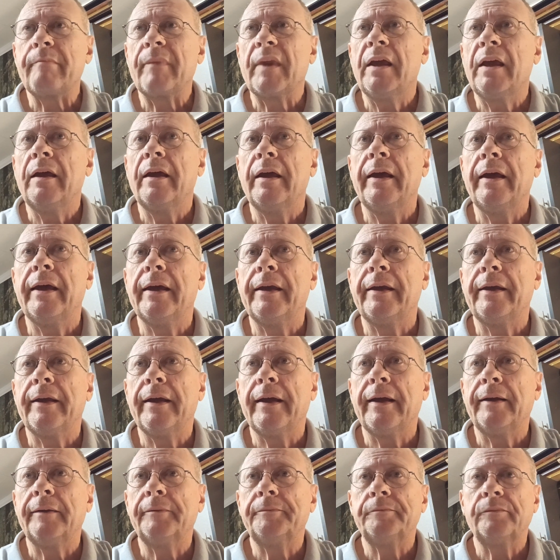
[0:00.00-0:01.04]

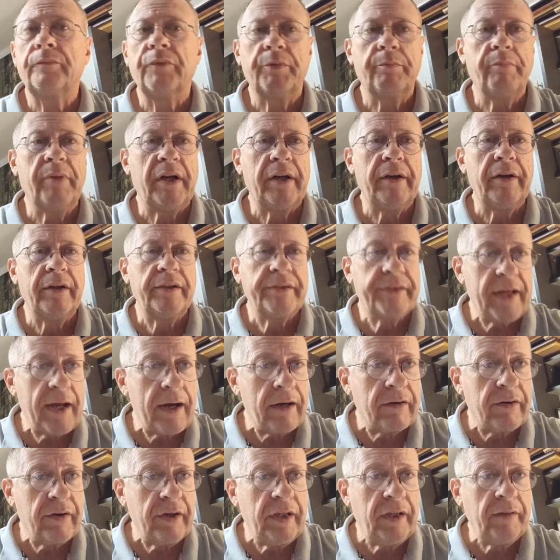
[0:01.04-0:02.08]
and with butter and sour
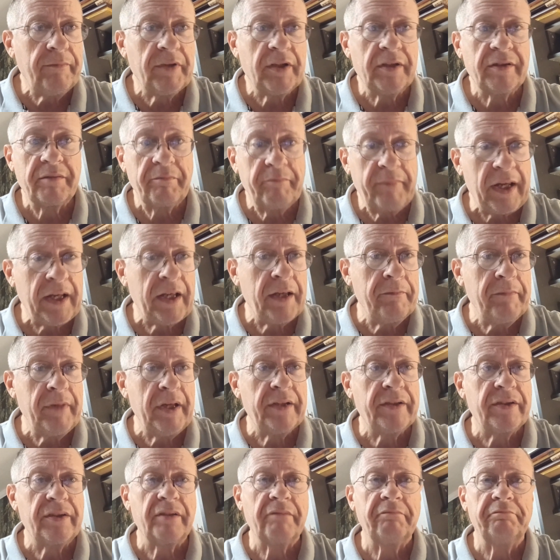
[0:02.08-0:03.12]
cream and some bacon
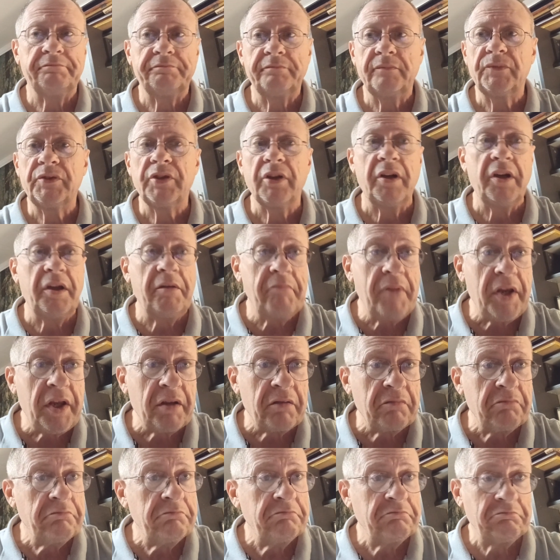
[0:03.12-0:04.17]
bits. It's a good
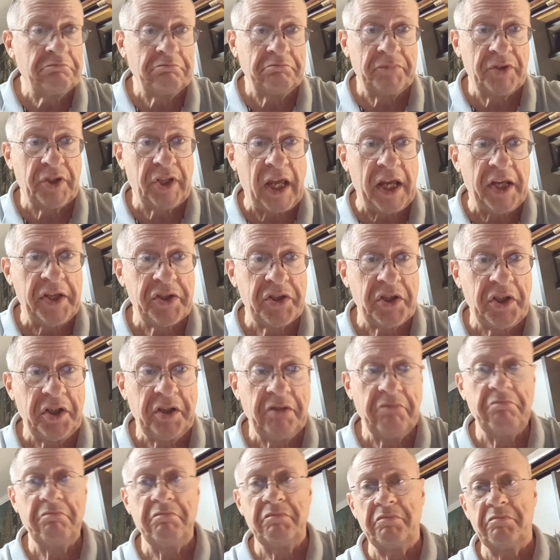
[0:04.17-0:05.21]
meal. It's tasty.
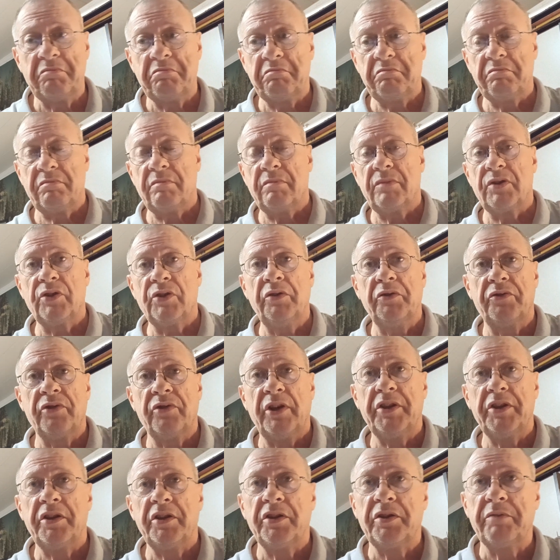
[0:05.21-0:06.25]
It's
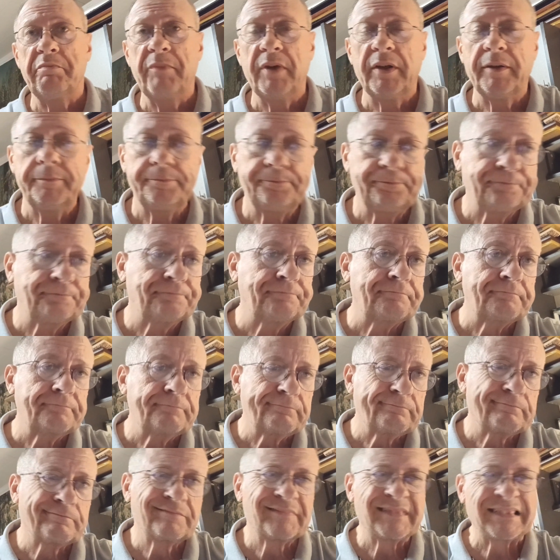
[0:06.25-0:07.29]
nutritious, but
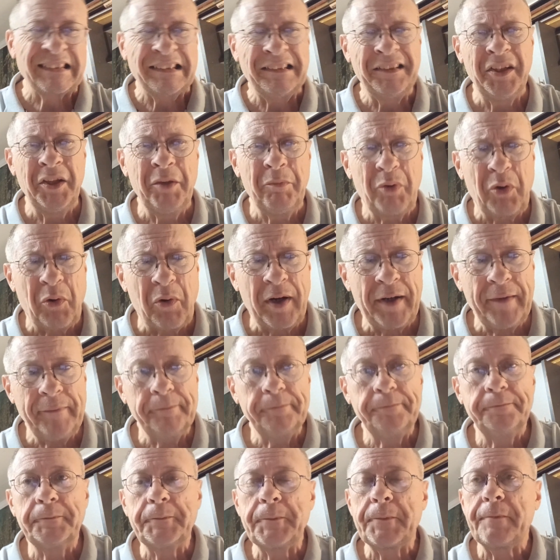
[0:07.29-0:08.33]
a little boring.
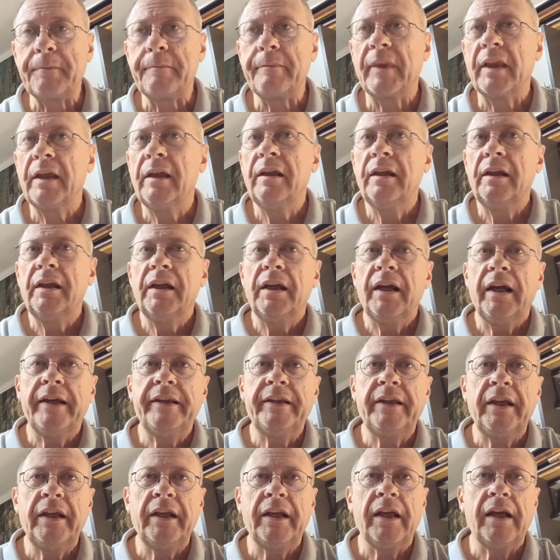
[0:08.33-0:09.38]
And
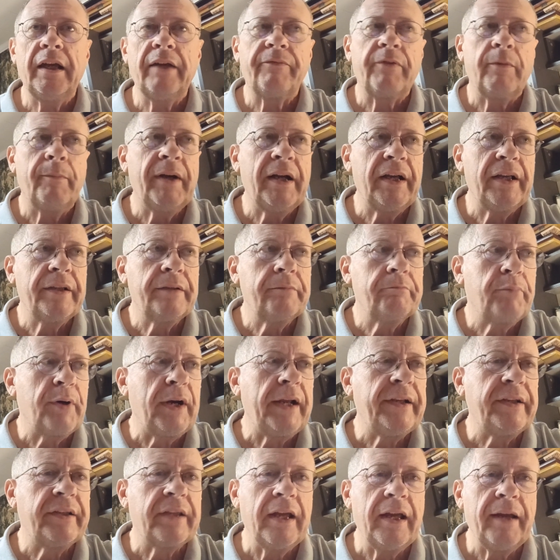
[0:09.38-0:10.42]
then for my
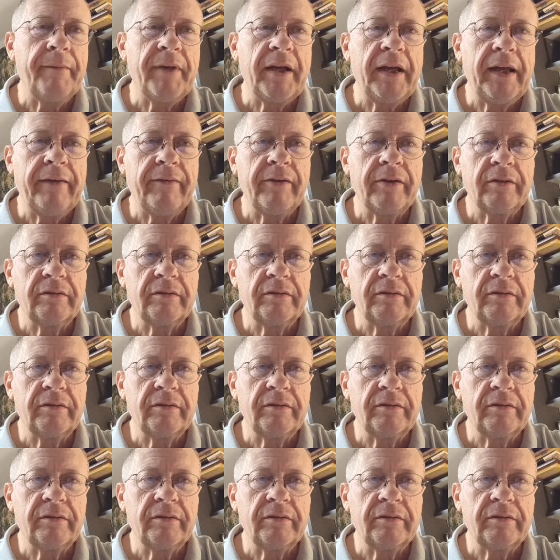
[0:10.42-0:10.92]
break time, I have a